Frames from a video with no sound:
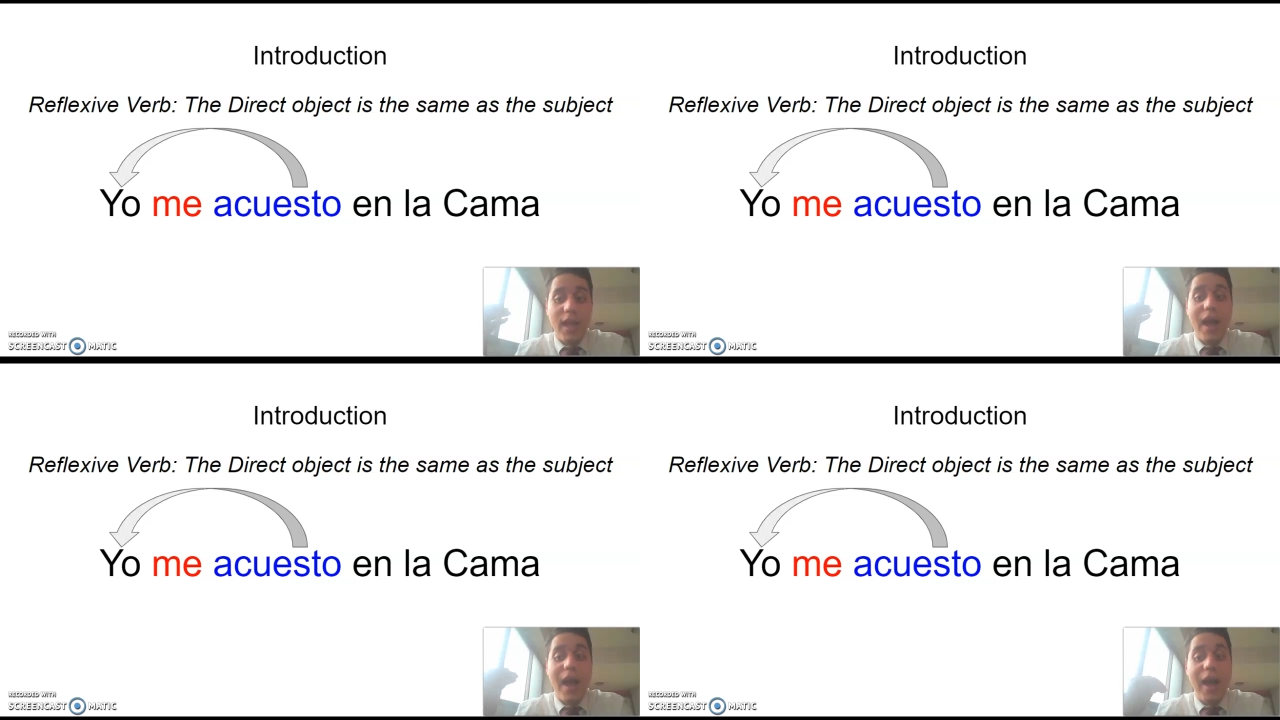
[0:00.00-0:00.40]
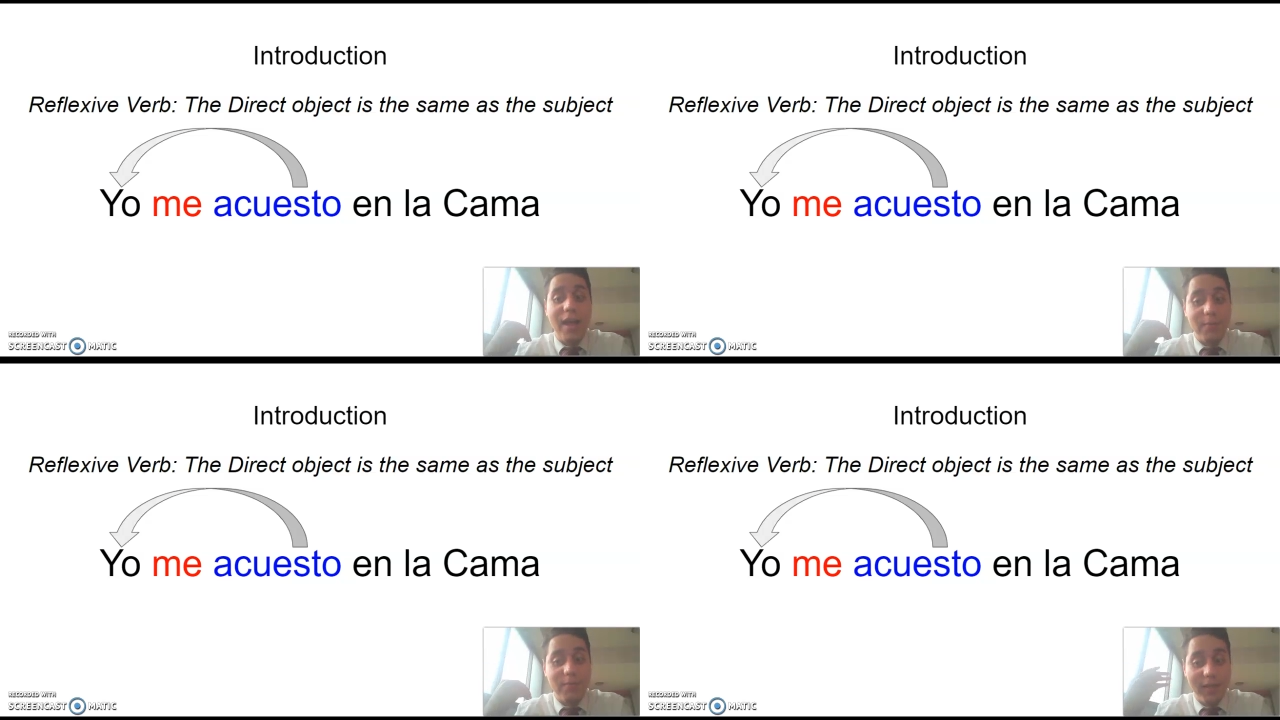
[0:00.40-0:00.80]
I
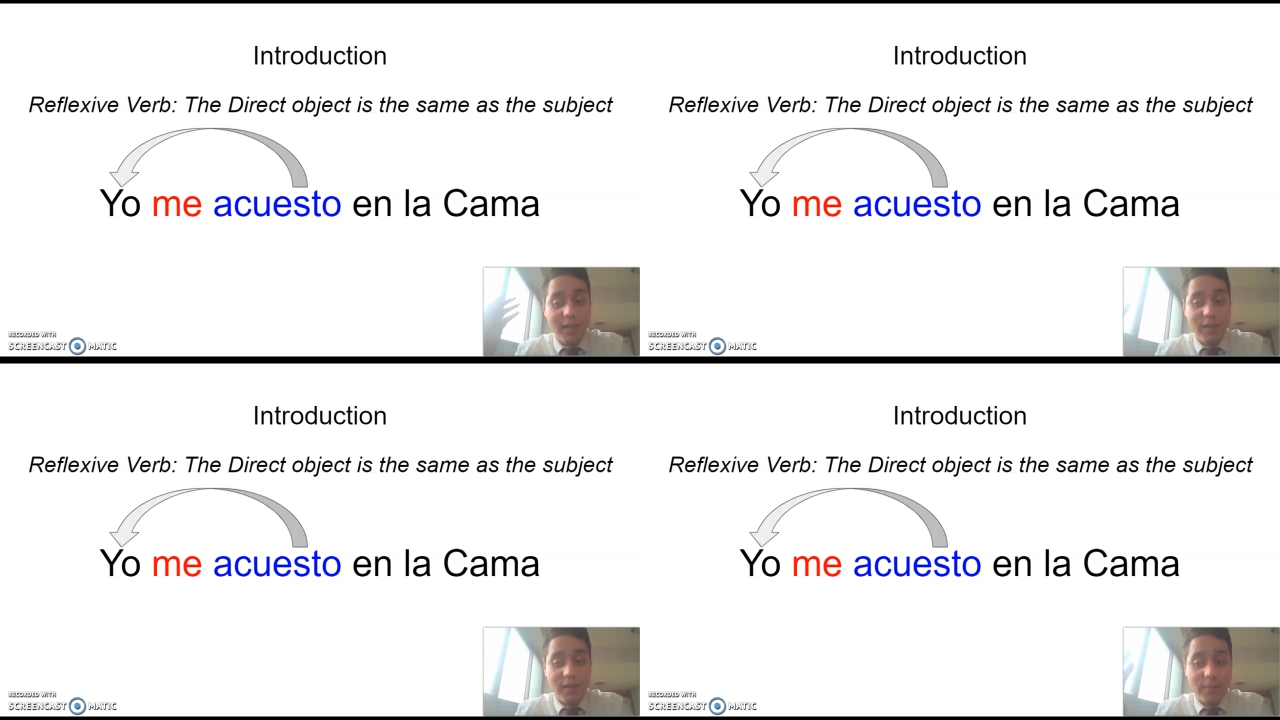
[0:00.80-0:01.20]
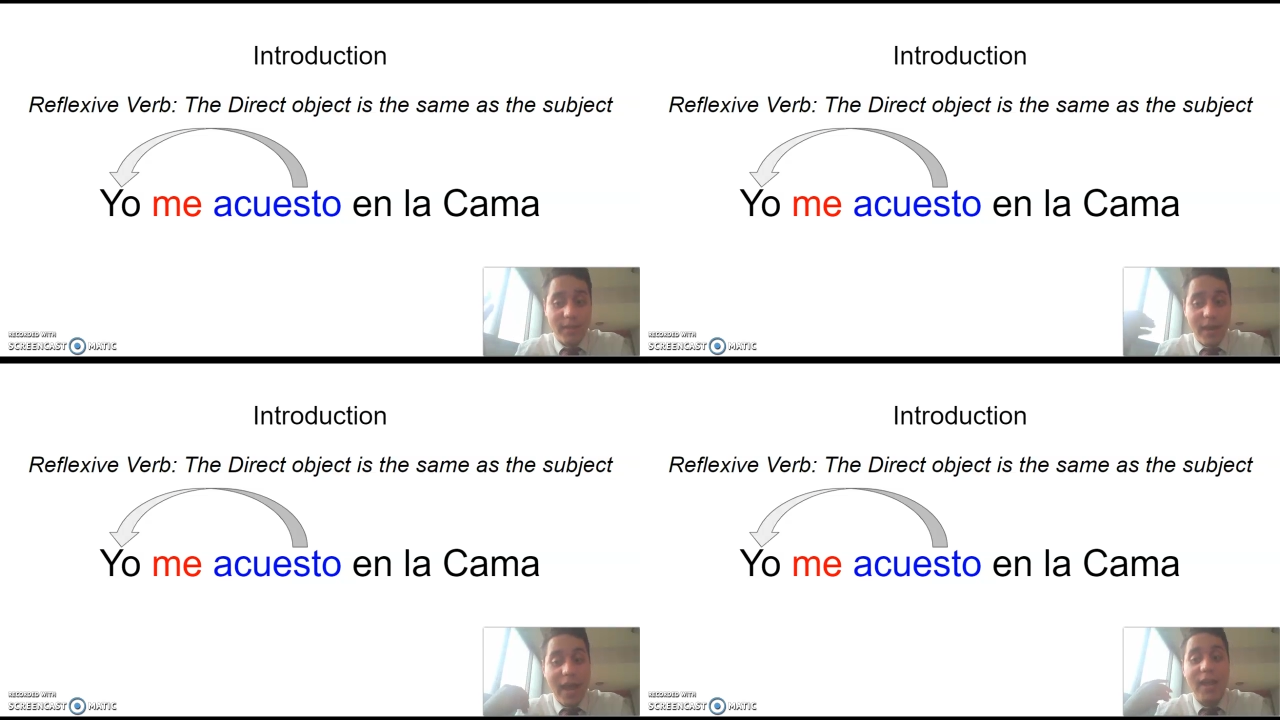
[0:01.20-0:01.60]
am laying on bed.
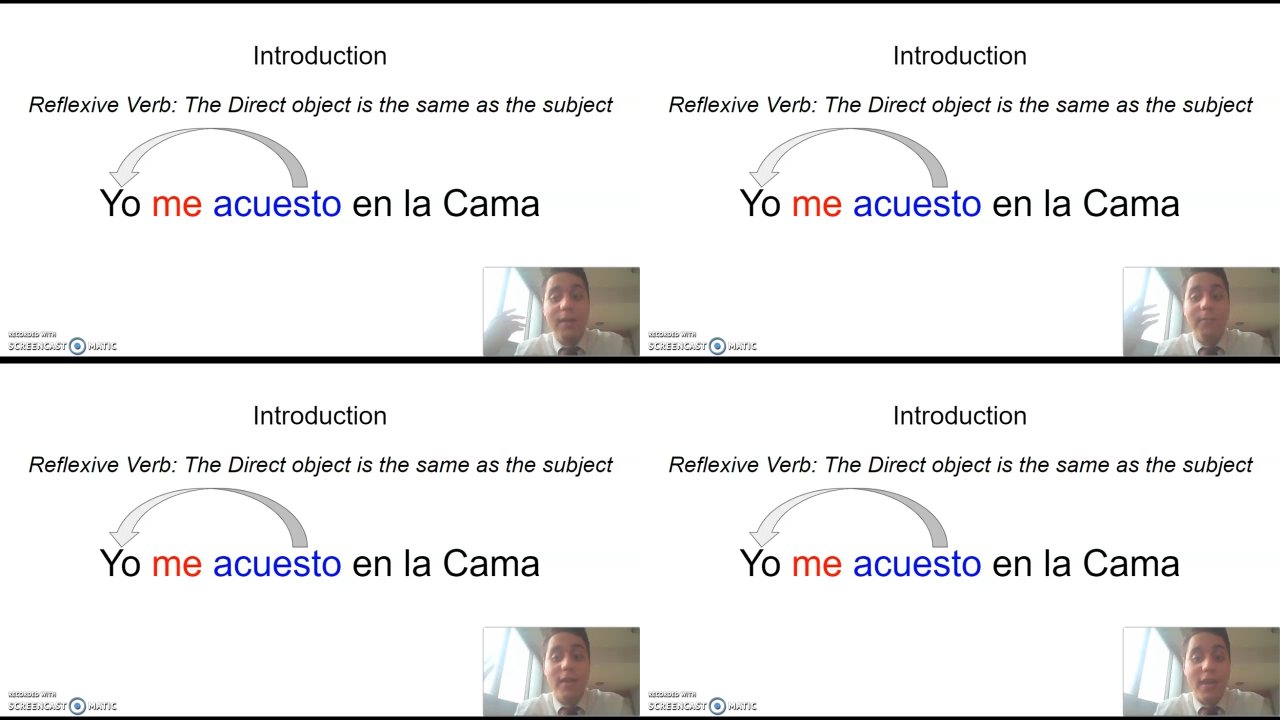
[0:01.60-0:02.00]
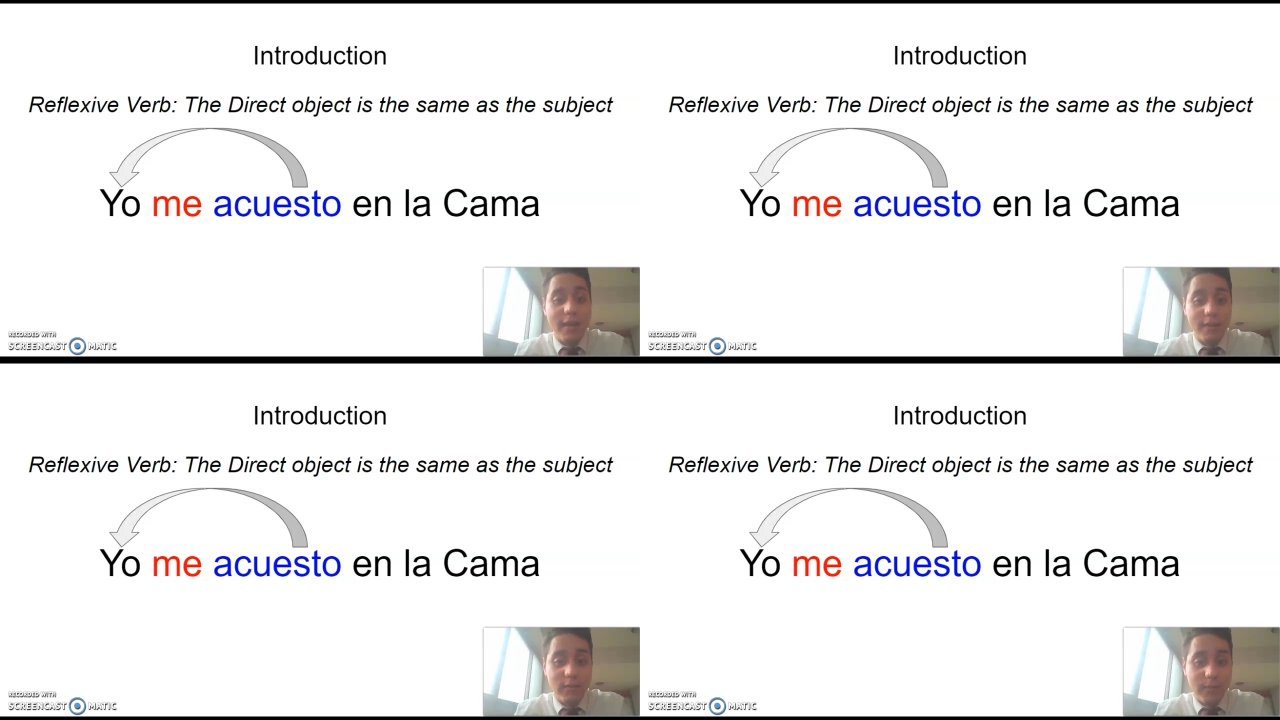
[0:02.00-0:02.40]
I am
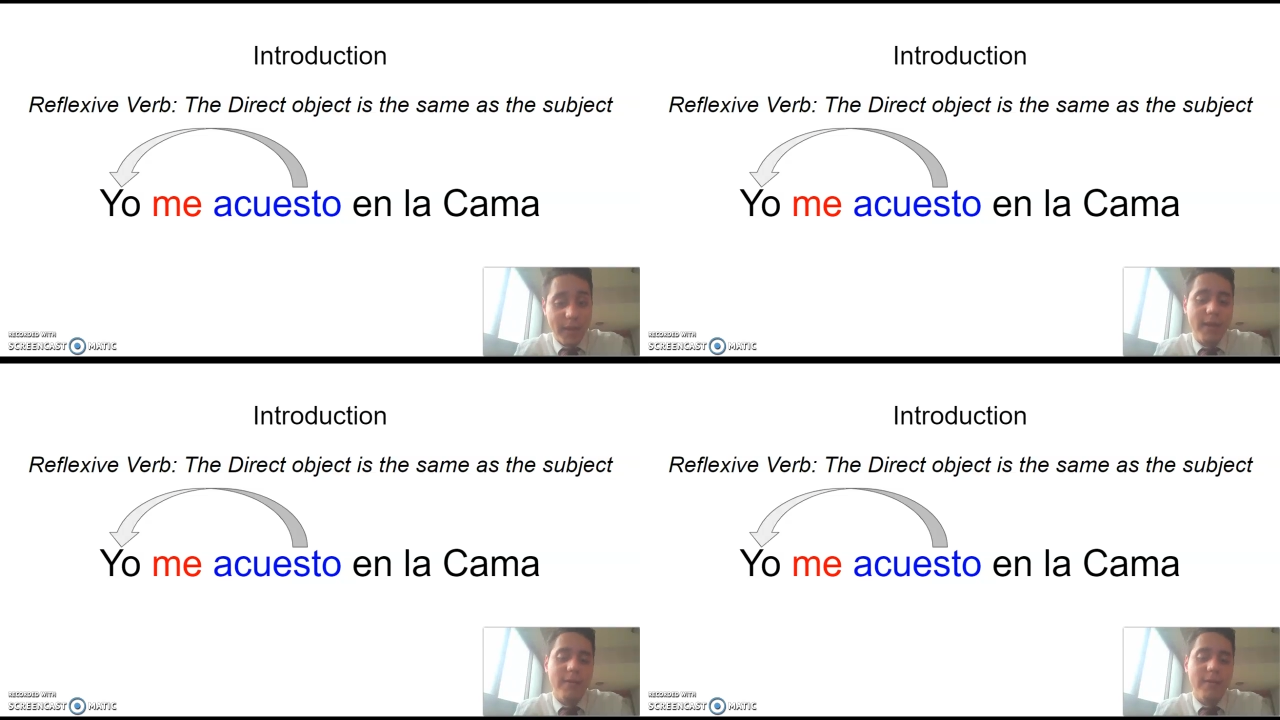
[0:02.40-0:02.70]
getting to bed.